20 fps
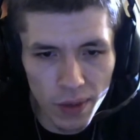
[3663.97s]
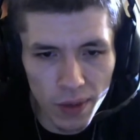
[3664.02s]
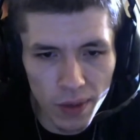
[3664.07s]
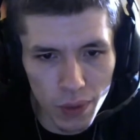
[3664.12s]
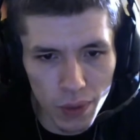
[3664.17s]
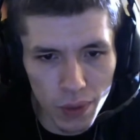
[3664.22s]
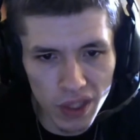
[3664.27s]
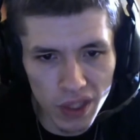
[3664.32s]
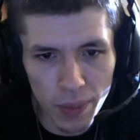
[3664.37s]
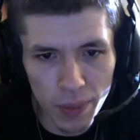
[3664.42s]
What
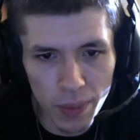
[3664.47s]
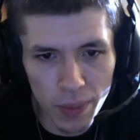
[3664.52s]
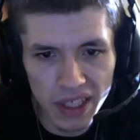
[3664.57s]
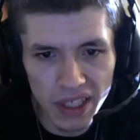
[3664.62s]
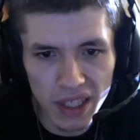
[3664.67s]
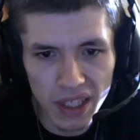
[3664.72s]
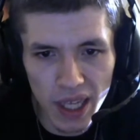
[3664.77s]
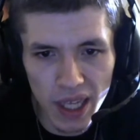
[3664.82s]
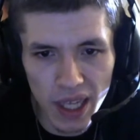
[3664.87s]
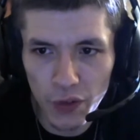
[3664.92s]
was the biggest
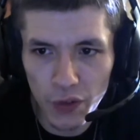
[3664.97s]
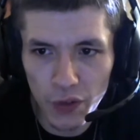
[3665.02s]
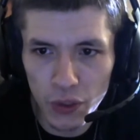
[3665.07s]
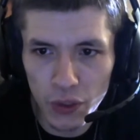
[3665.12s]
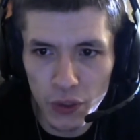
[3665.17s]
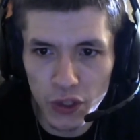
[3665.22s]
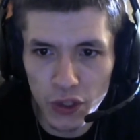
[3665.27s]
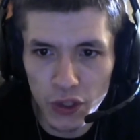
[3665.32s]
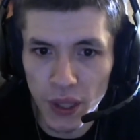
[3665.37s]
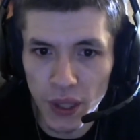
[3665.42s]
thing for you with
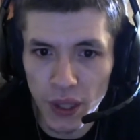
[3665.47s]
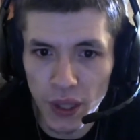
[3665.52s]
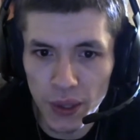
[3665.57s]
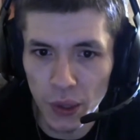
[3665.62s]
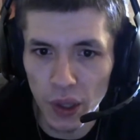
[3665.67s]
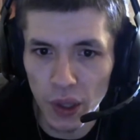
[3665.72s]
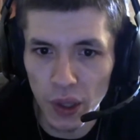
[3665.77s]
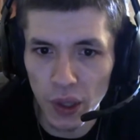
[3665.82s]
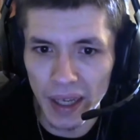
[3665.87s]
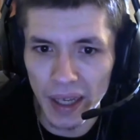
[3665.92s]
Suzaku?
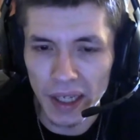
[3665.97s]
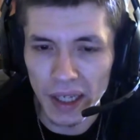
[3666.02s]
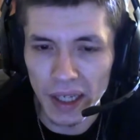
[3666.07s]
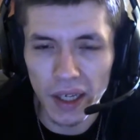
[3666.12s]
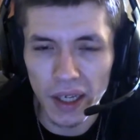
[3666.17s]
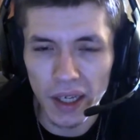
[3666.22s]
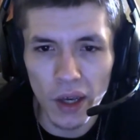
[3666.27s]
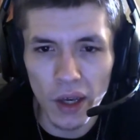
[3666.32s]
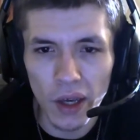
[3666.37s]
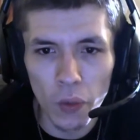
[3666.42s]
Like
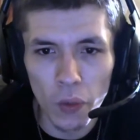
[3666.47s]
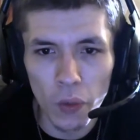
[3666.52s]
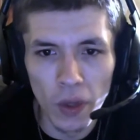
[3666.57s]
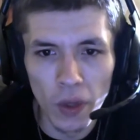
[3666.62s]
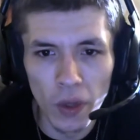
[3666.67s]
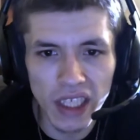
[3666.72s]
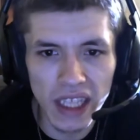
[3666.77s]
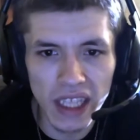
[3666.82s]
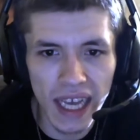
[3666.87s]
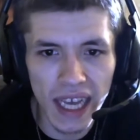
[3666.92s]
was
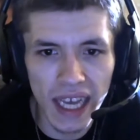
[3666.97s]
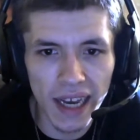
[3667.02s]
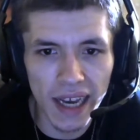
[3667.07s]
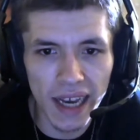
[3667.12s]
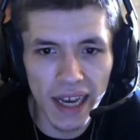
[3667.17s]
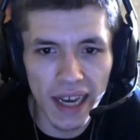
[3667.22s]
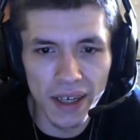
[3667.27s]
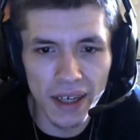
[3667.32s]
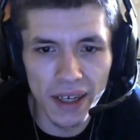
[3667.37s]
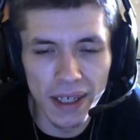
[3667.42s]
it
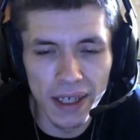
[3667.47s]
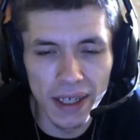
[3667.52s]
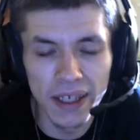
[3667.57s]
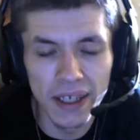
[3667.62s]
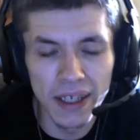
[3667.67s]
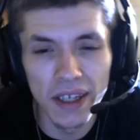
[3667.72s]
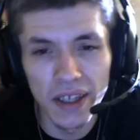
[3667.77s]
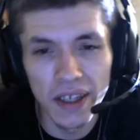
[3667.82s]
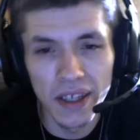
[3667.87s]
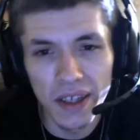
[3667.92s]
that
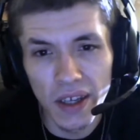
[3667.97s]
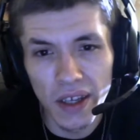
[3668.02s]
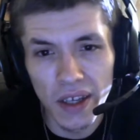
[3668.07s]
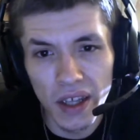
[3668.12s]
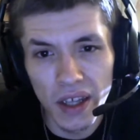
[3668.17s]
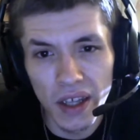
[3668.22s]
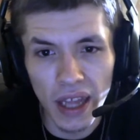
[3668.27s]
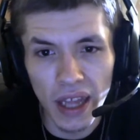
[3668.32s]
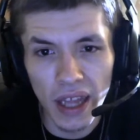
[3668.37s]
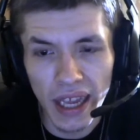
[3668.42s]

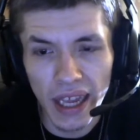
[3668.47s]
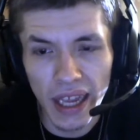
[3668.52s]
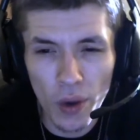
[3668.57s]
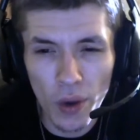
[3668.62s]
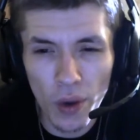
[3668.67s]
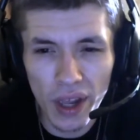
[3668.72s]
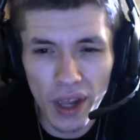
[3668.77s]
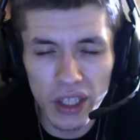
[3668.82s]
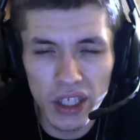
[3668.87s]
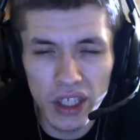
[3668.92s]
like
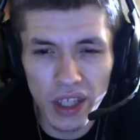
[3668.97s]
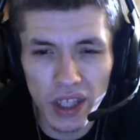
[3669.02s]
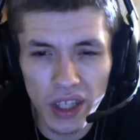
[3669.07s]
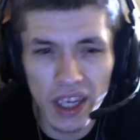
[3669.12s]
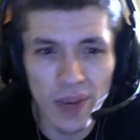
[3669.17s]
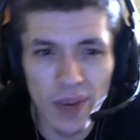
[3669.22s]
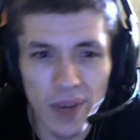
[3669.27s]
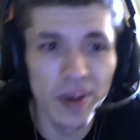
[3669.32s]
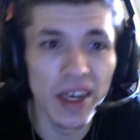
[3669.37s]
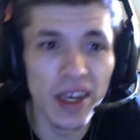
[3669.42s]
going into
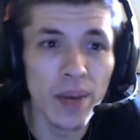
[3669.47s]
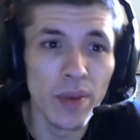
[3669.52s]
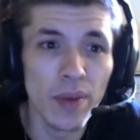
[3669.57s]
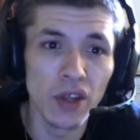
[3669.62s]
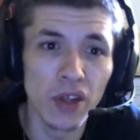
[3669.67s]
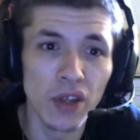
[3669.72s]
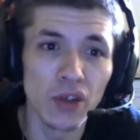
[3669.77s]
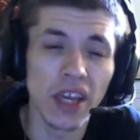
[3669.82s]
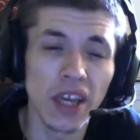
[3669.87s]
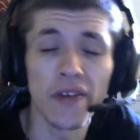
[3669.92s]
him and
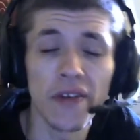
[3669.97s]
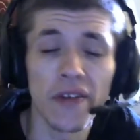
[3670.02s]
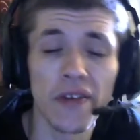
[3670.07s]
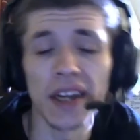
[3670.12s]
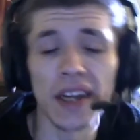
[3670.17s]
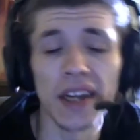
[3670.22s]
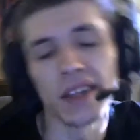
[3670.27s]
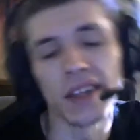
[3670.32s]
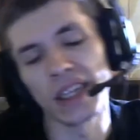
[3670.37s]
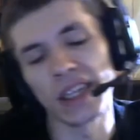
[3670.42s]
Yusuke
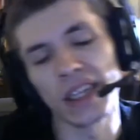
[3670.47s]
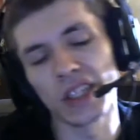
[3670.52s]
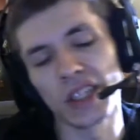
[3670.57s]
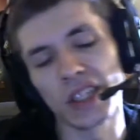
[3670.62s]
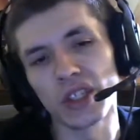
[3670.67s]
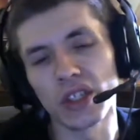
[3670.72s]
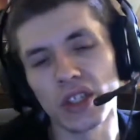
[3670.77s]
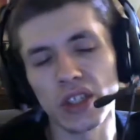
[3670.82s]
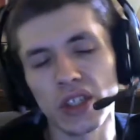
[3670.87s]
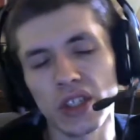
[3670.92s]
fighting, like
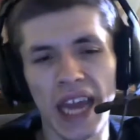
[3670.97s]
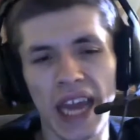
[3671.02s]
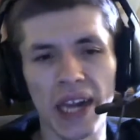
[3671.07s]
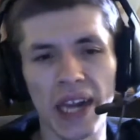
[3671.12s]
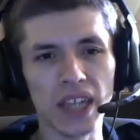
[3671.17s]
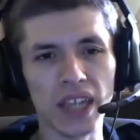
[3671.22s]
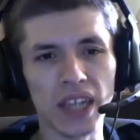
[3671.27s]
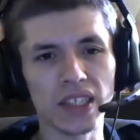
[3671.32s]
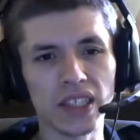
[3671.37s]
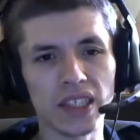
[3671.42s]
just
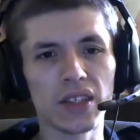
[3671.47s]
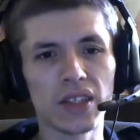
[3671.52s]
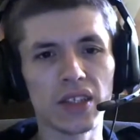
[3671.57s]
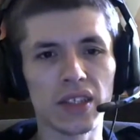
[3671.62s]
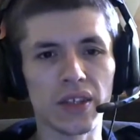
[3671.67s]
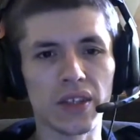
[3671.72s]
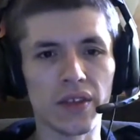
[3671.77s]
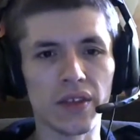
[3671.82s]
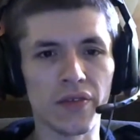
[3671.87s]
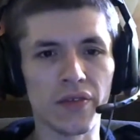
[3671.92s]
analyzing
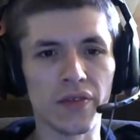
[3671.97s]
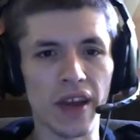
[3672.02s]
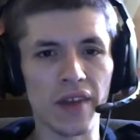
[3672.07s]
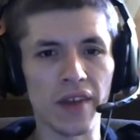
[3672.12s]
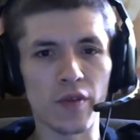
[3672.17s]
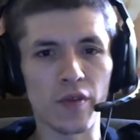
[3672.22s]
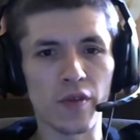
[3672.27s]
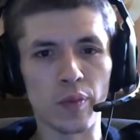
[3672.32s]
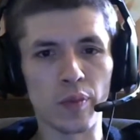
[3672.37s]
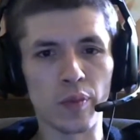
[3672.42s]
the fight
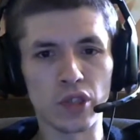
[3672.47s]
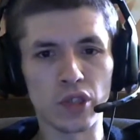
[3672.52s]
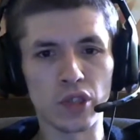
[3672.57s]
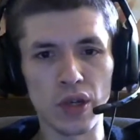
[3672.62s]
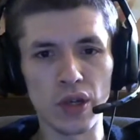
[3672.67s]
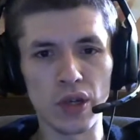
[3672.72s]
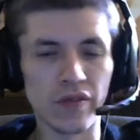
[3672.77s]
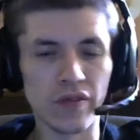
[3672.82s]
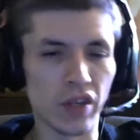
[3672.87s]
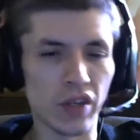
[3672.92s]
from start to
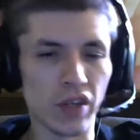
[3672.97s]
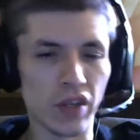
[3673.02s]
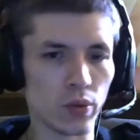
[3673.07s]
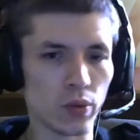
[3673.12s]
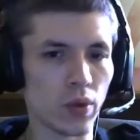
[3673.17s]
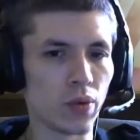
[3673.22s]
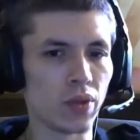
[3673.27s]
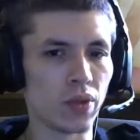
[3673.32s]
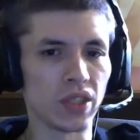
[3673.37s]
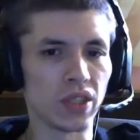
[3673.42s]
finish, what
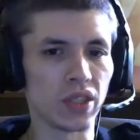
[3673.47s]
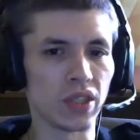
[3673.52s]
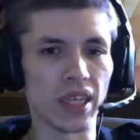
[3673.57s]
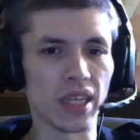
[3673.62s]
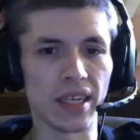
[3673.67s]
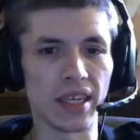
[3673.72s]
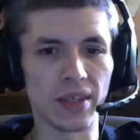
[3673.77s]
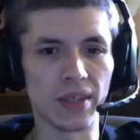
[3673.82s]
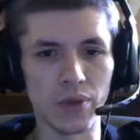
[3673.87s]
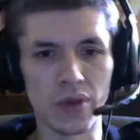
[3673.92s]
was like
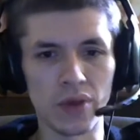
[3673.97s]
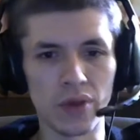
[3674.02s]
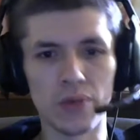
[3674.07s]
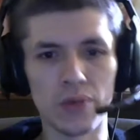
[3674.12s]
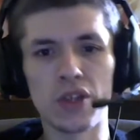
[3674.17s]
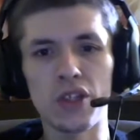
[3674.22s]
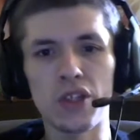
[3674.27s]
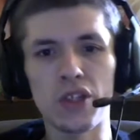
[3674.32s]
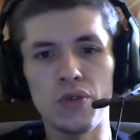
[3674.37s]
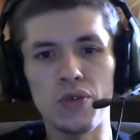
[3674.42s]
what did
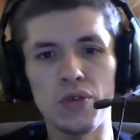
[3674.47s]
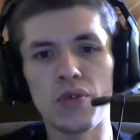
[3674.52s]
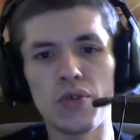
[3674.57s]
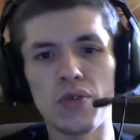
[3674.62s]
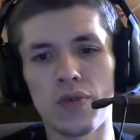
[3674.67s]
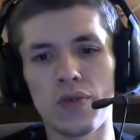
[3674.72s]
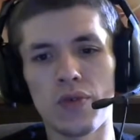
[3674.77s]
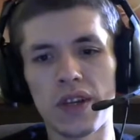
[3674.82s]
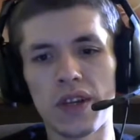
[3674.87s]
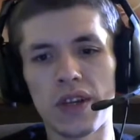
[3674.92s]
you
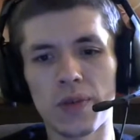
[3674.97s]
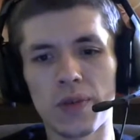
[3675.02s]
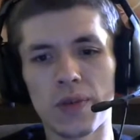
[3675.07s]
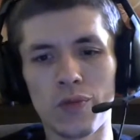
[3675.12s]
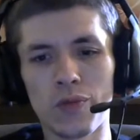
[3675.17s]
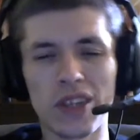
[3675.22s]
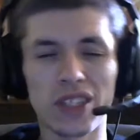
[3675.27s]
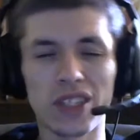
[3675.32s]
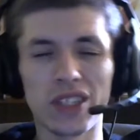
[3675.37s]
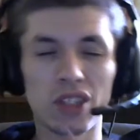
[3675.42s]

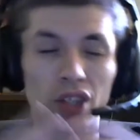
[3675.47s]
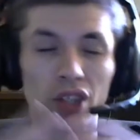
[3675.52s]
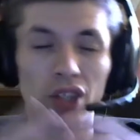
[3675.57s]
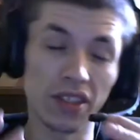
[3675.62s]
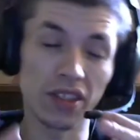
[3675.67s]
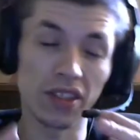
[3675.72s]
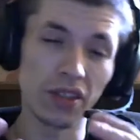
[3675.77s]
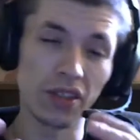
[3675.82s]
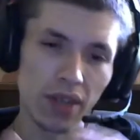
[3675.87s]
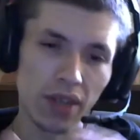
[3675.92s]
what stood out to
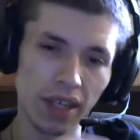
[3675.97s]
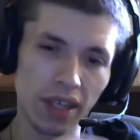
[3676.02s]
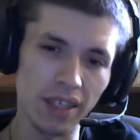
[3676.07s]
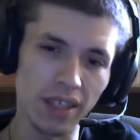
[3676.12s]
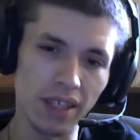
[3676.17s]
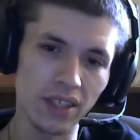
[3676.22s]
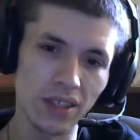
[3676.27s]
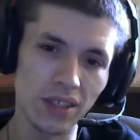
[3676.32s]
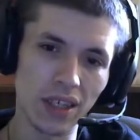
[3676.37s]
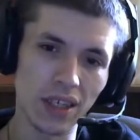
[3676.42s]
you, I guess?
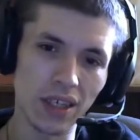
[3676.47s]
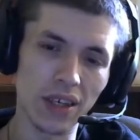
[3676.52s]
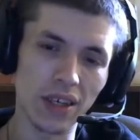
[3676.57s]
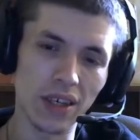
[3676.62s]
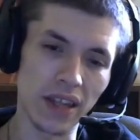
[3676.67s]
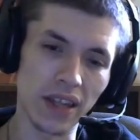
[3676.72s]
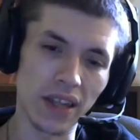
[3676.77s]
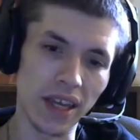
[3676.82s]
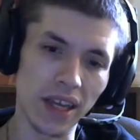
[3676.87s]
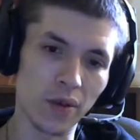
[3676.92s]

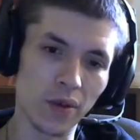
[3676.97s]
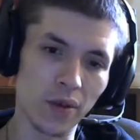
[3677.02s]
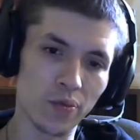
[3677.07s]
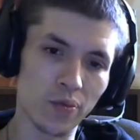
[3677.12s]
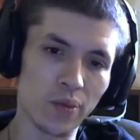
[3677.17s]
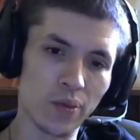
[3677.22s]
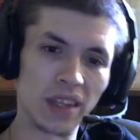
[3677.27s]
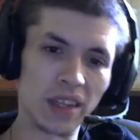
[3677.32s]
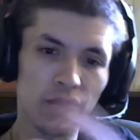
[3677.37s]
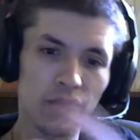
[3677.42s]
Like
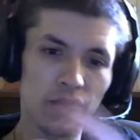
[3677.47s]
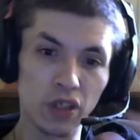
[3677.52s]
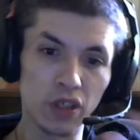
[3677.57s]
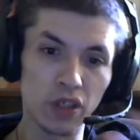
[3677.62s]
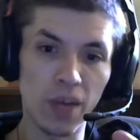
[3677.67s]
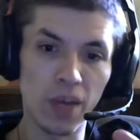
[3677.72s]
being the first time